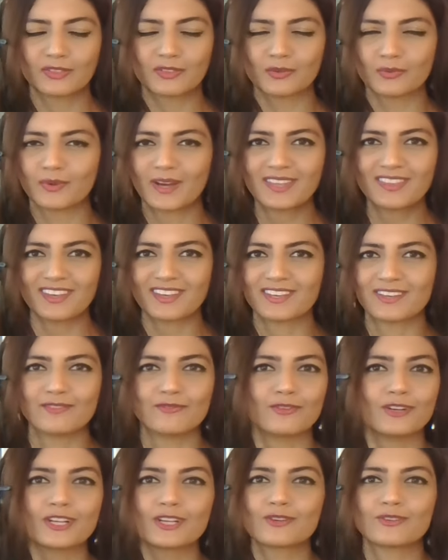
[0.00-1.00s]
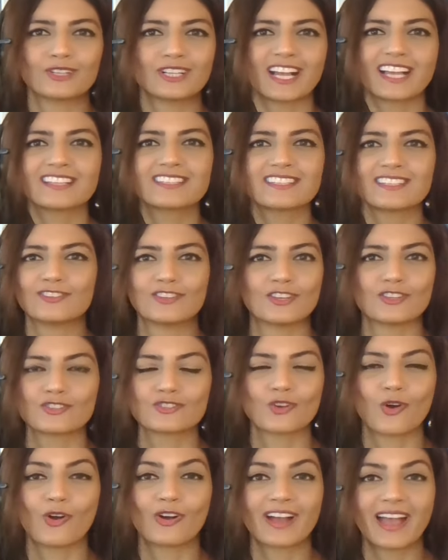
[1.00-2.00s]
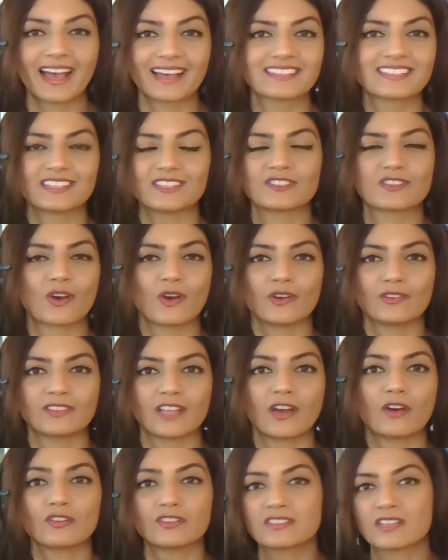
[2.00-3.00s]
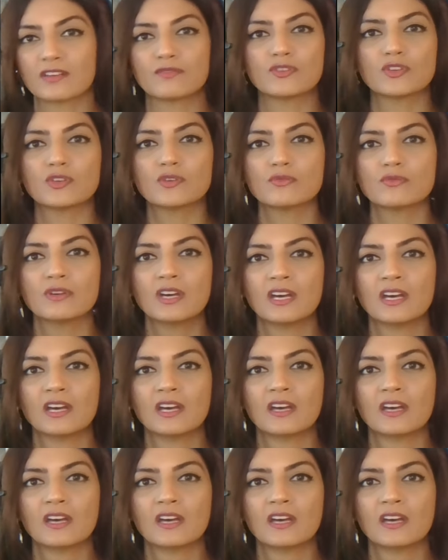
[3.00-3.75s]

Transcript: The way that he recreated this song as his own, like honestly, if you